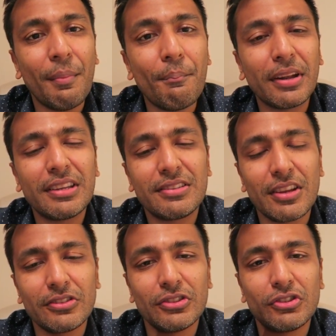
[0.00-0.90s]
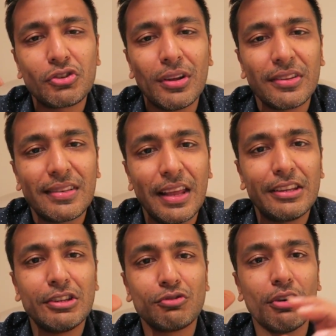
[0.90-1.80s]
but it doesn't
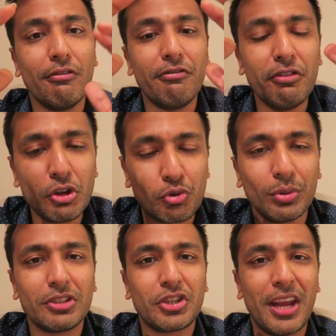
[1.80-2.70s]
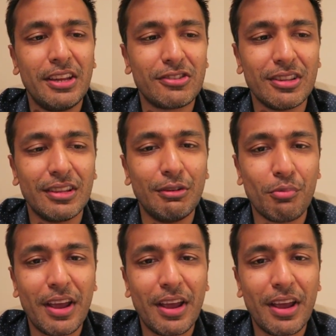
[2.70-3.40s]
translate into a visual change in the